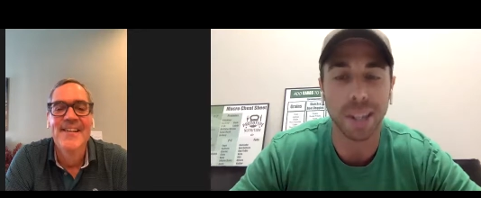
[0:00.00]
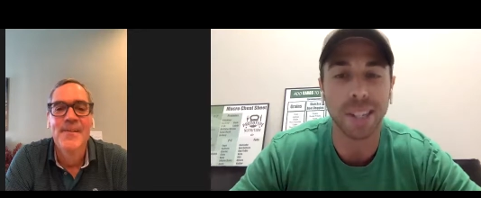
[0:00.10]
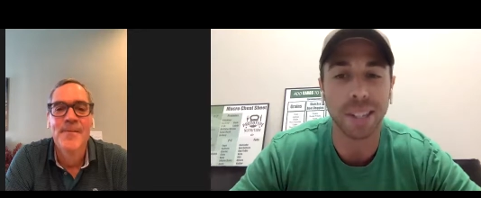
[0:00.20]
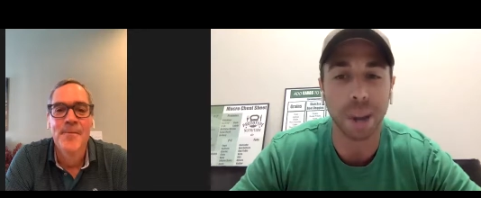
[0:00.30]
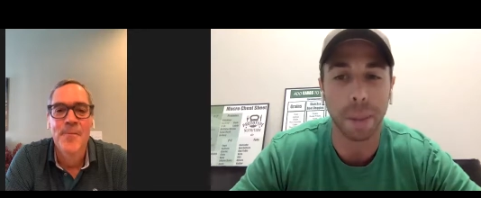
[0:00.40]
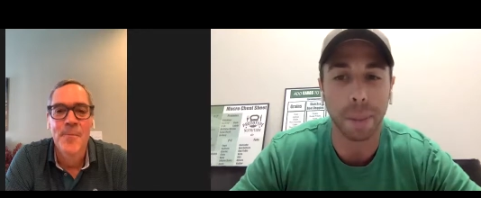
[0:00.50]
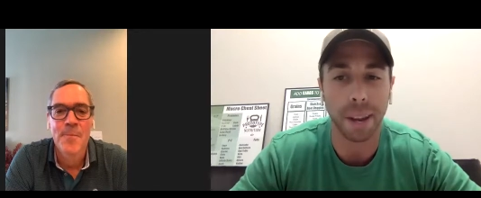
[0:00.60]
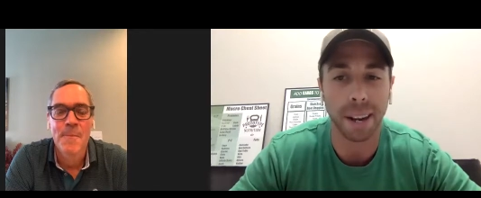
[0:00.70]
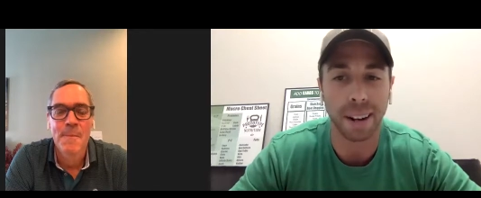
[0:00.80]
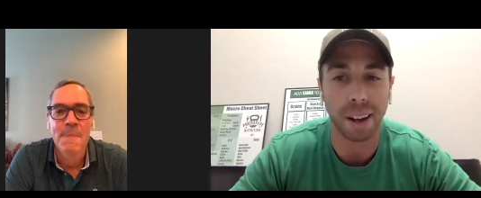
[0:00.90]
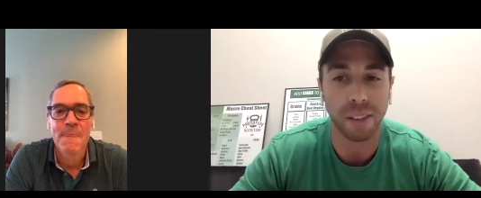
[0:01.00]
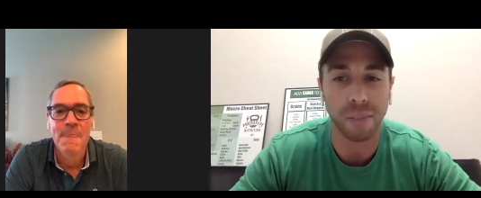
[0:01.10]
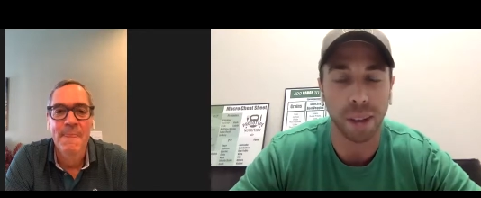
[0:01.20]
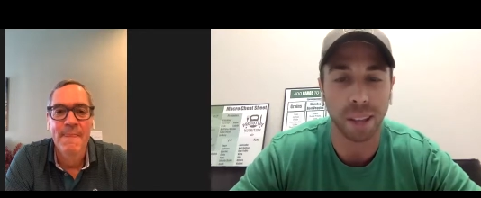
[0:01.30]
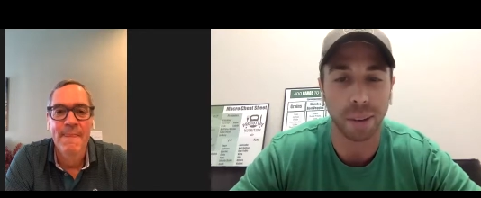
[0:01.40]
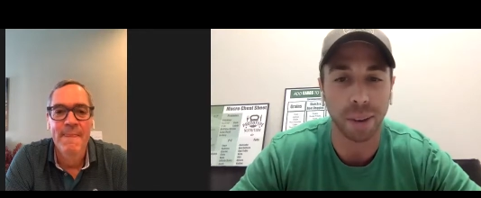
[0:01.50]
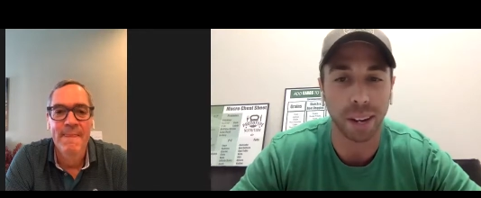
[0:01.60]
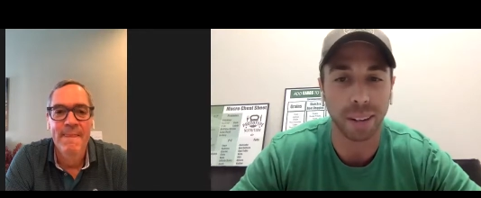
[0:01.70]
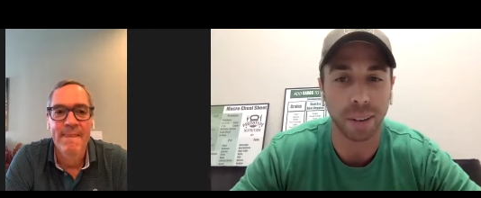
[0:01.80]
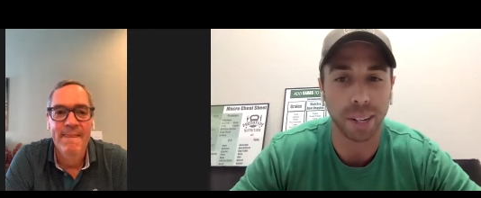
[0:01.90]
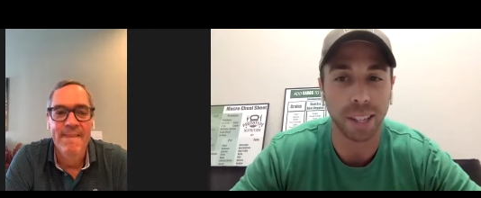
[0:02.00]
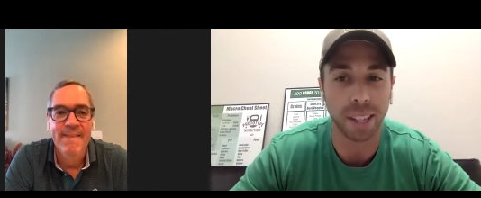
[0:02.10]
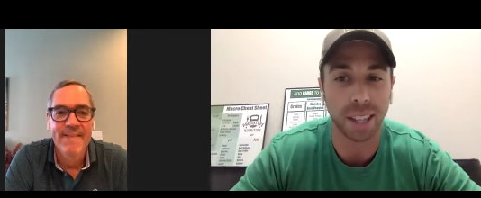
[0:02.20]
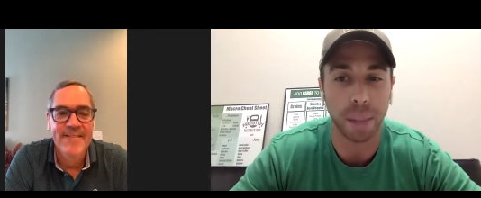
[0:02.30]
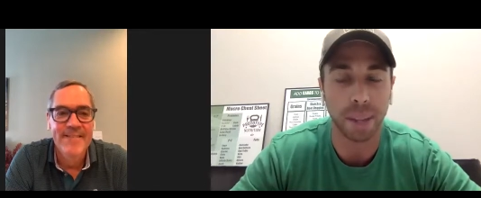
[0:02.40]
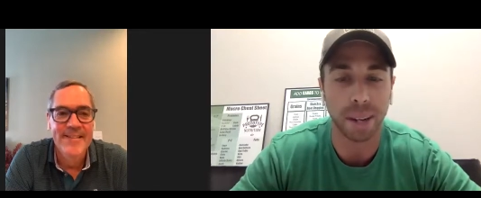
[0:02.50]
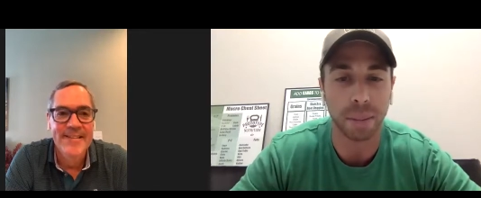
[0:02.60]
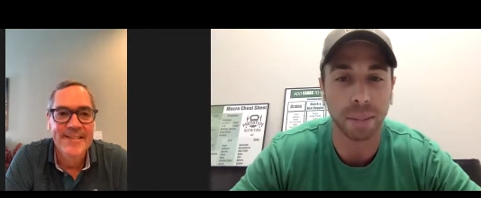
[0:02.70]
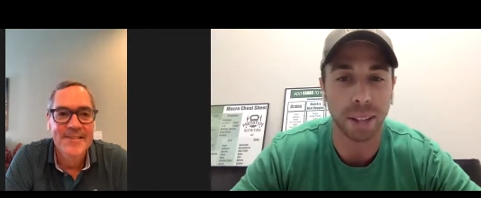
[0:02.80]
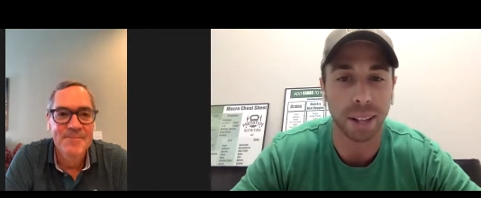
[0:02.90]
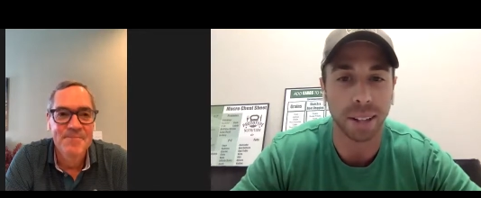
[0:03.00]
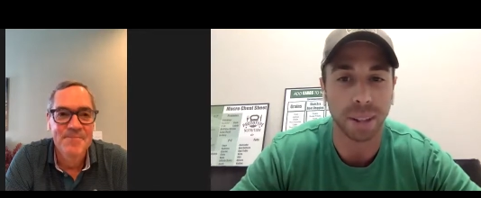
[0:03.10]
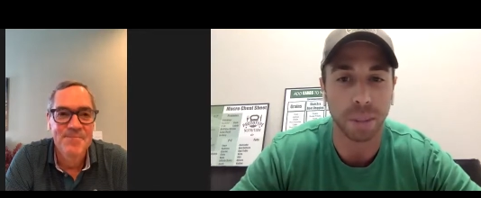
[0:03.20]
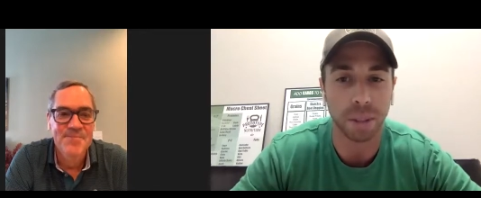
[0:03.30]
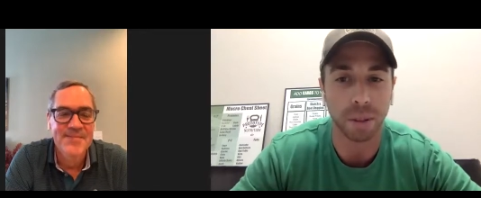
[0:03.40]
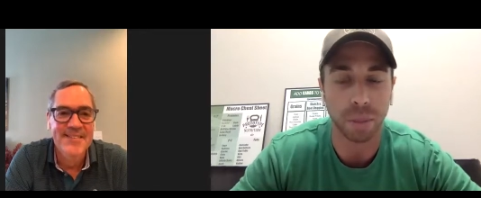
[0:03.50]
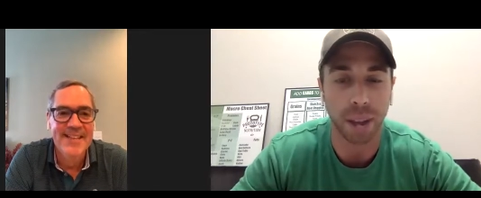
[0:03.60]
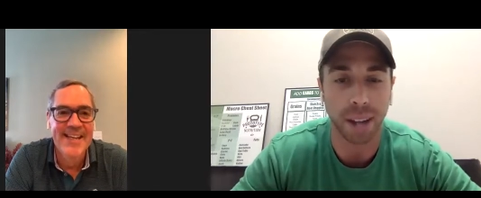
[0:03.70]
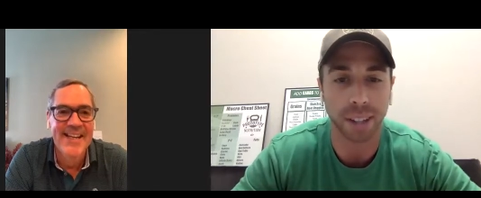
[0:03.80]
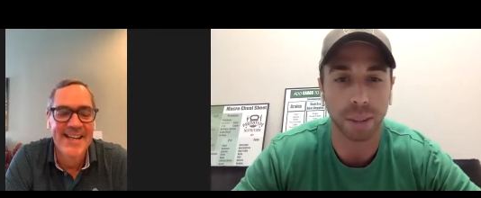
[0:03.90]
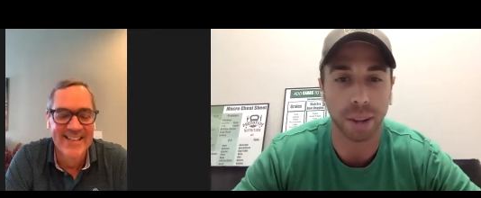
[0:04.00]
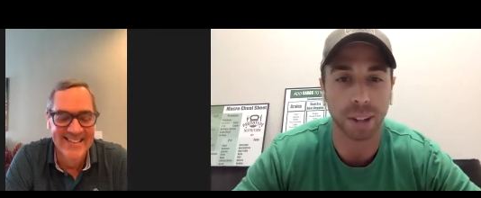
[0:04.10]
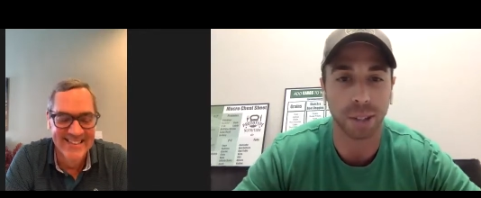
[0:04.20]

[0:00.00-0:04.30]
Speaker 1: When did you start playing golf? By the way, when did you, that becomes uh, something you were passionate about?